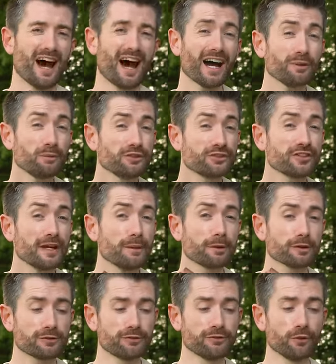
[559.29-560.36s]
I would say,
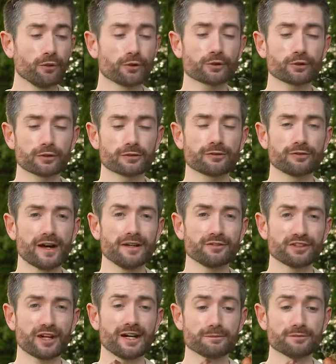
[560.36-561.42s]
about 4 or 5
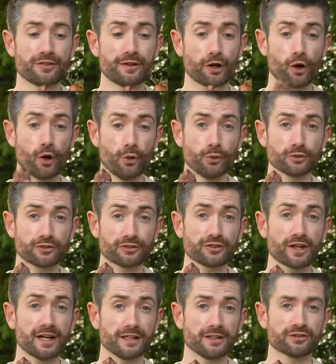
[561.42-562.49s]
times their own
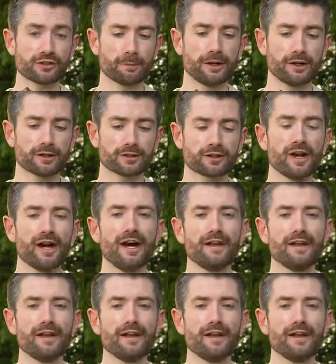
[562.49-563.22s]
size apart.